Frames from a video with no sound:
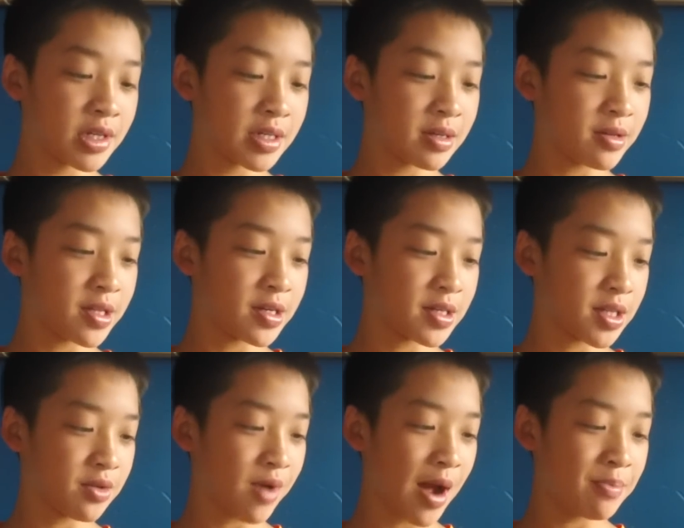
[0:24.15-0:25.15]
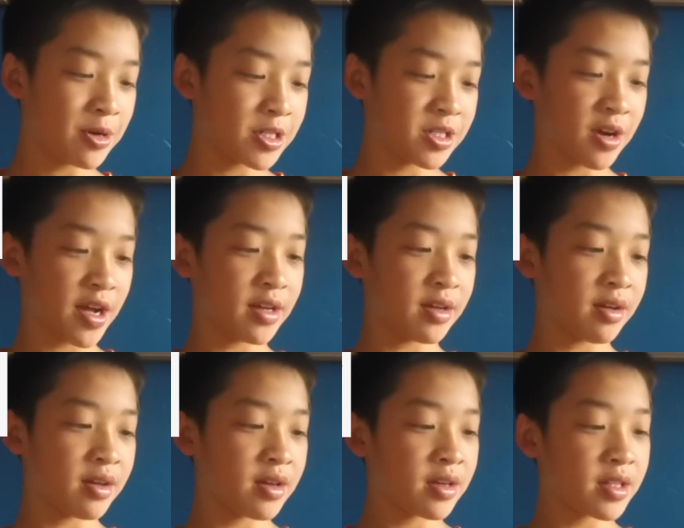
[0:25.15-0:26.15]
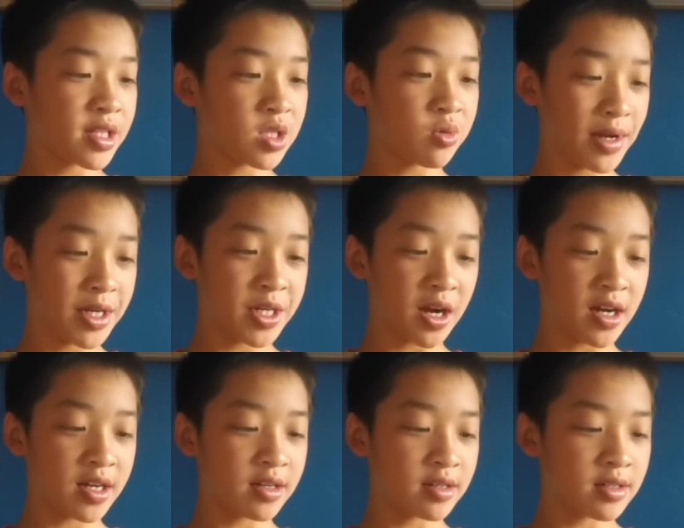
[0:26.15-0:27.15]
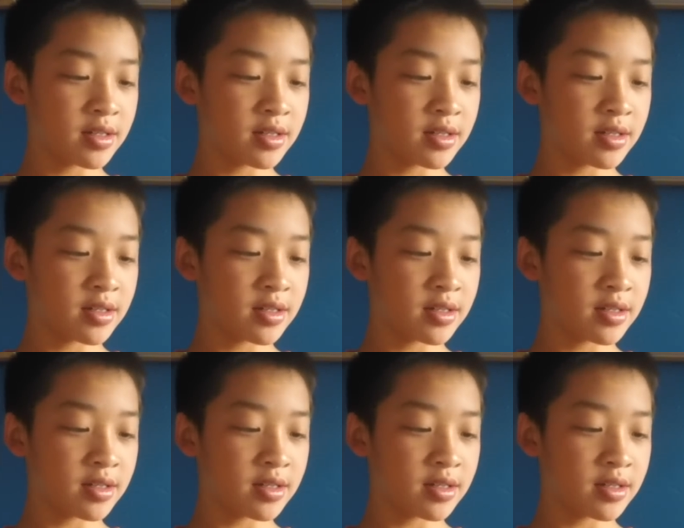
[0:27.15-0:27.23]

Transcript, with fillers: So there's the Raptor Strike, the Twin Shock,